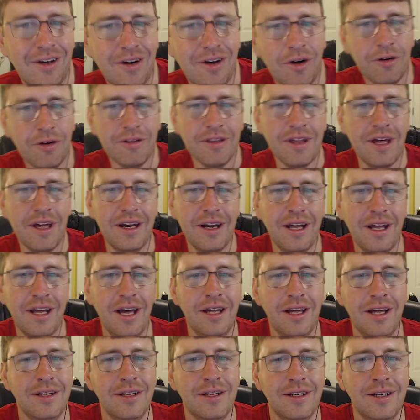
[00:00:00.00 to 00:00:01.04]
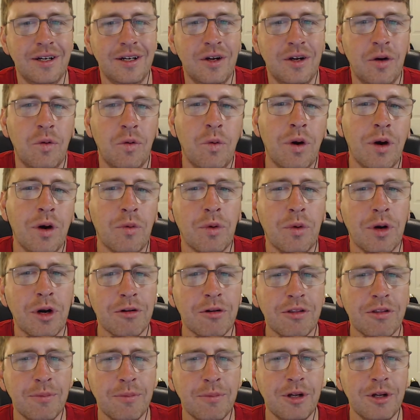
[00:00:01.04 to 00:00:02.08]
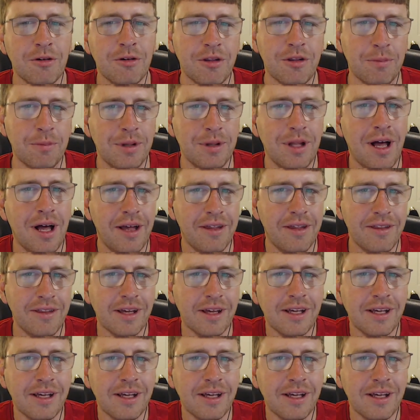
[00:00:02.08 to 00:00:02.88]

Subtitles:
Or is that where are some of your supplies?